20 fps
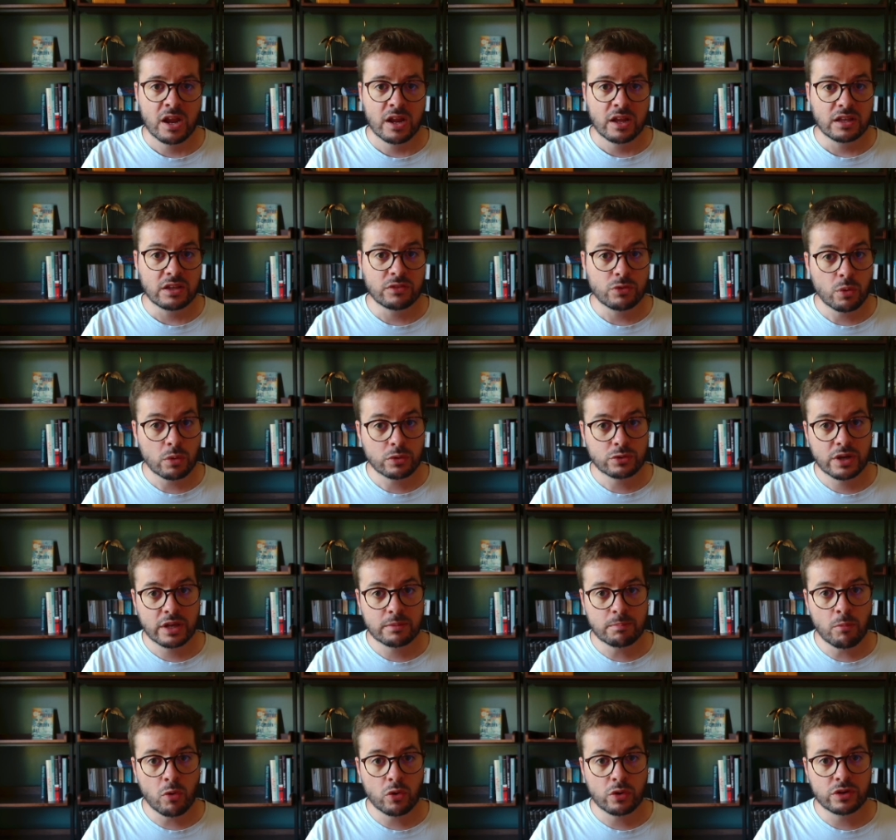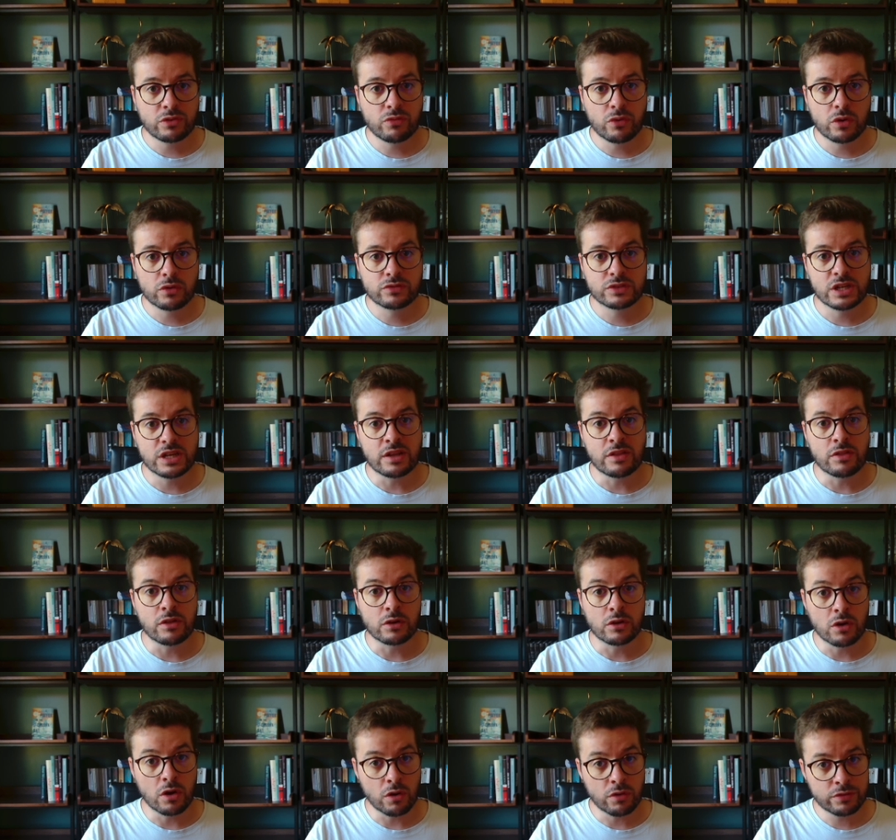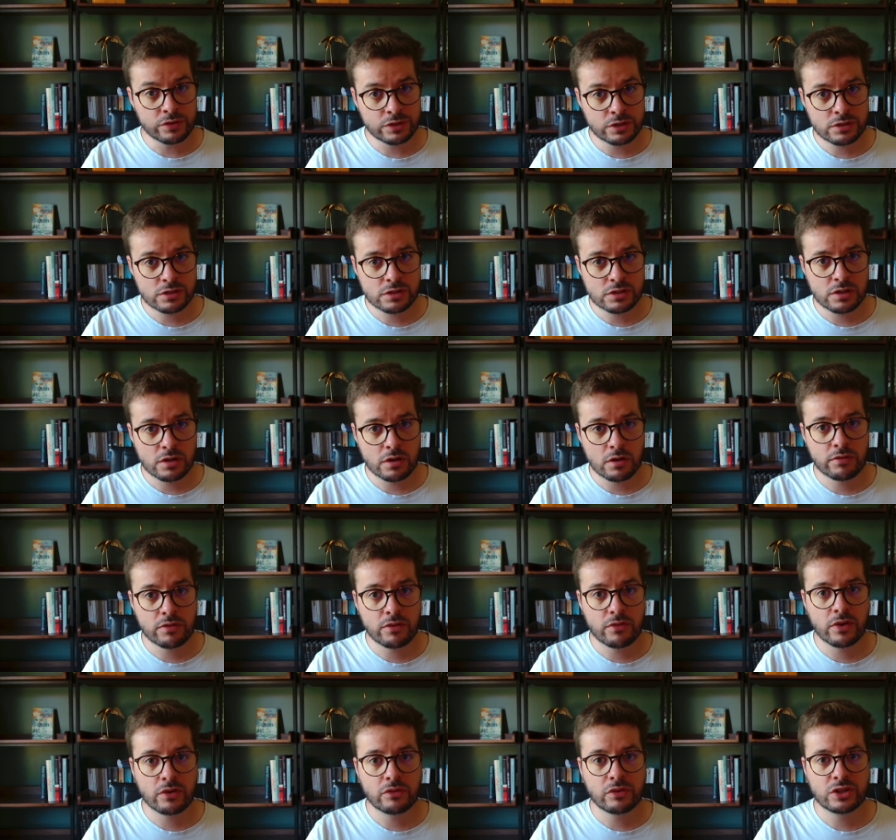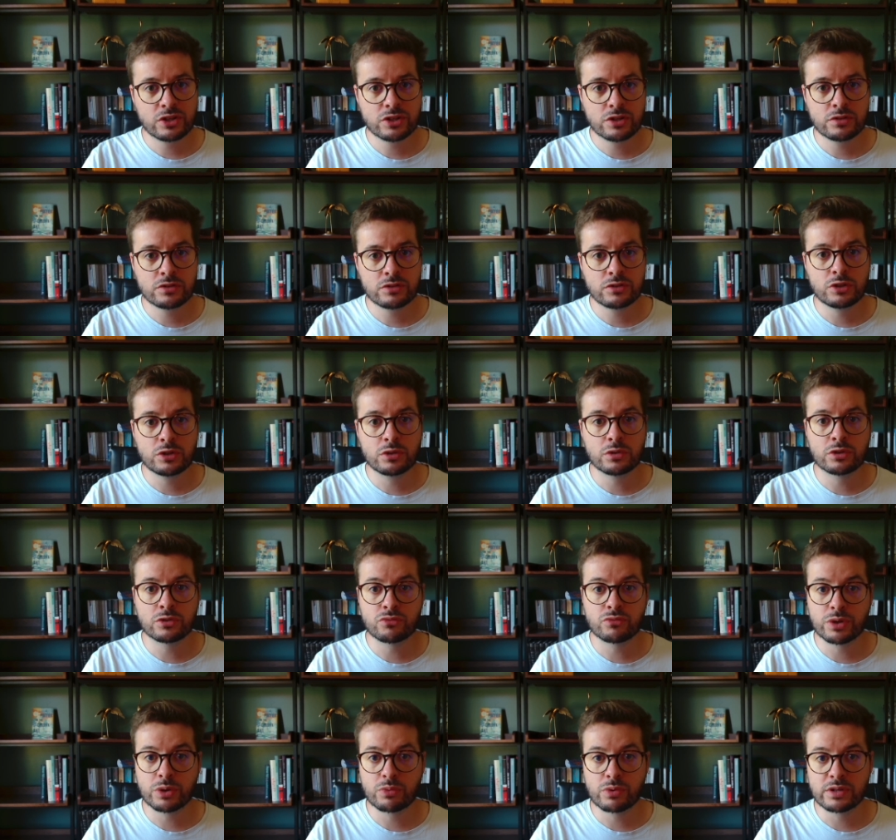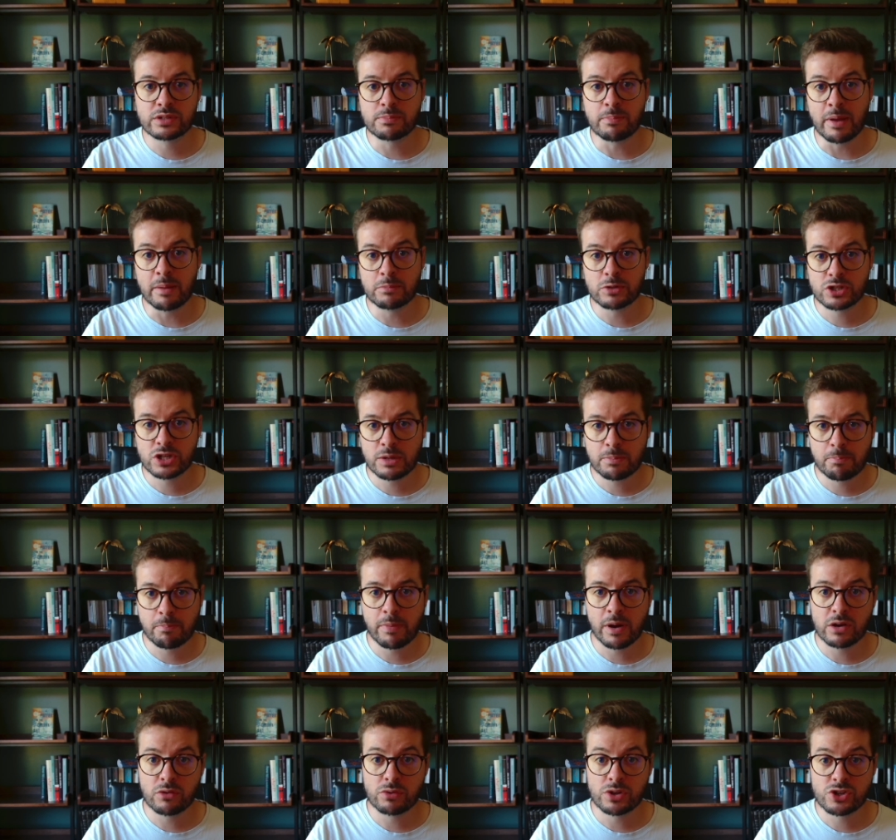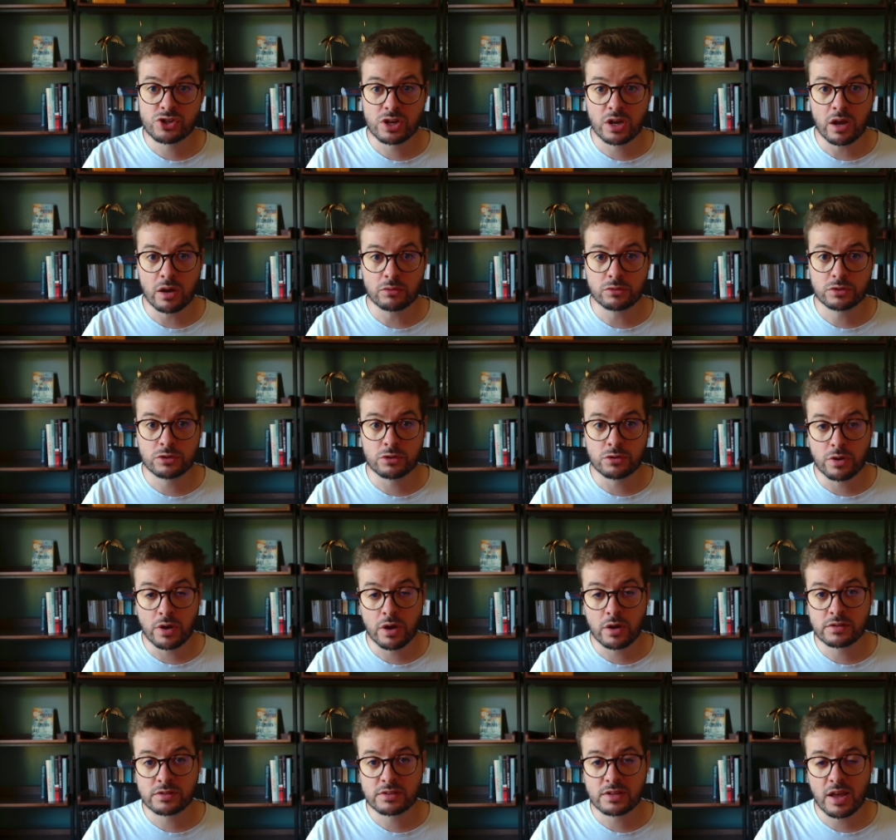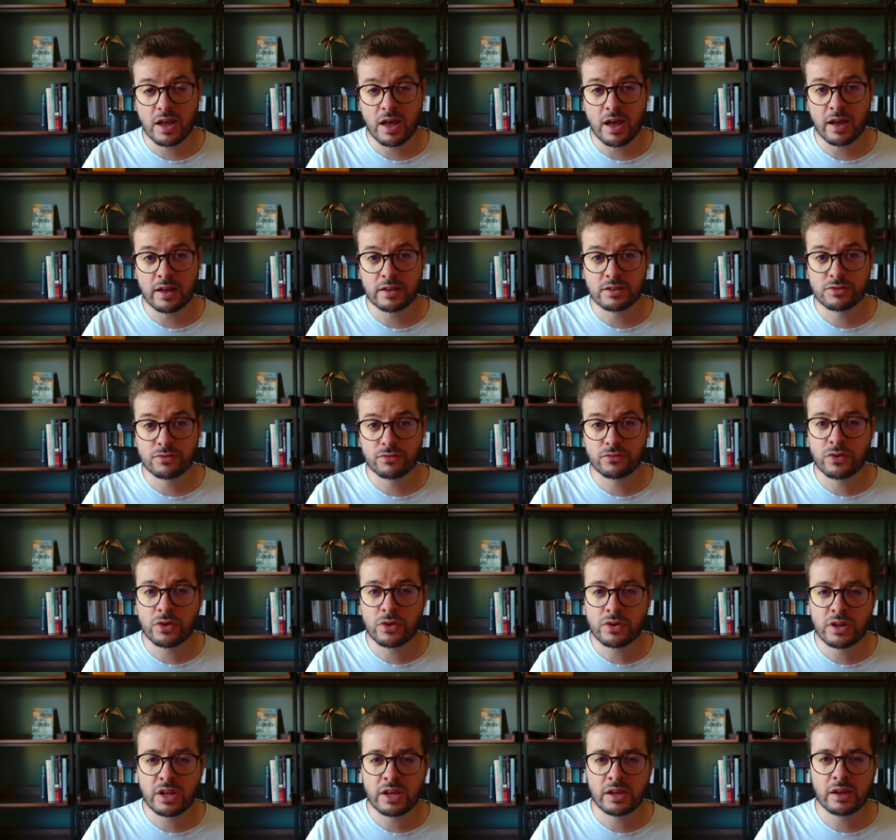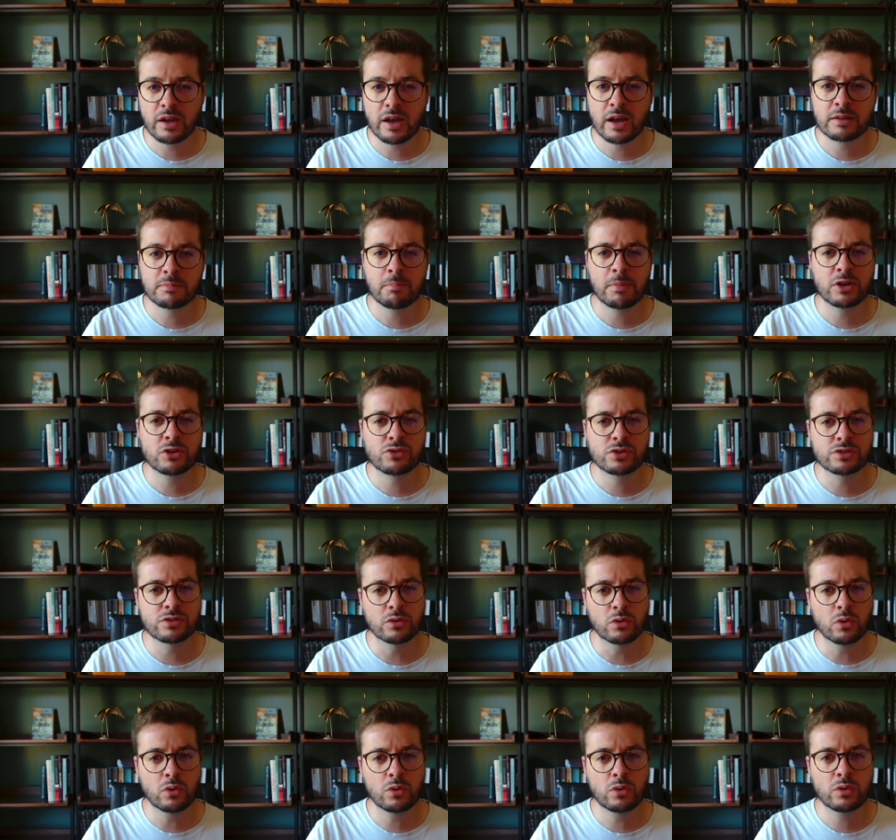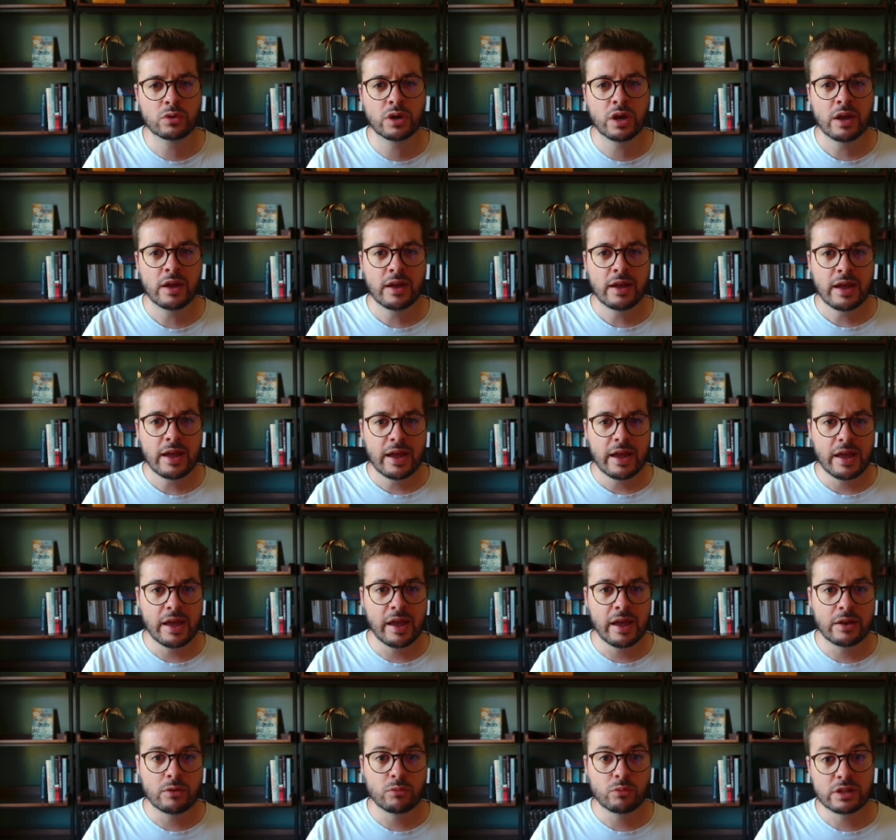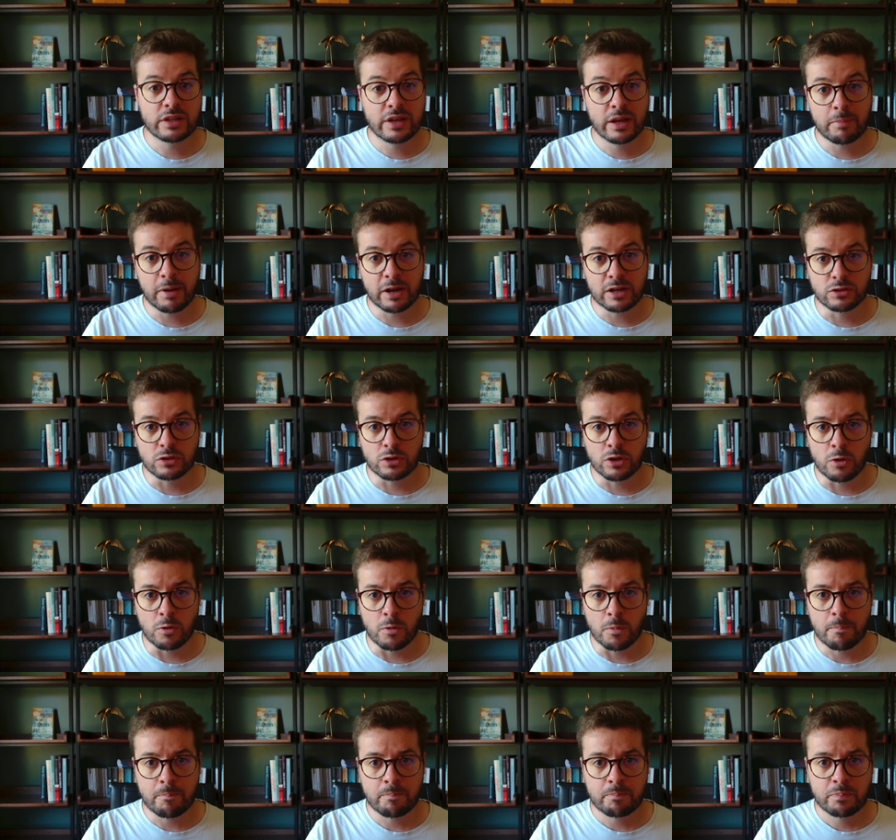If you want to get more involved in the governance of the foundation, you can request membership by reaching out to us at funding at matrix.org and we'll get back to you.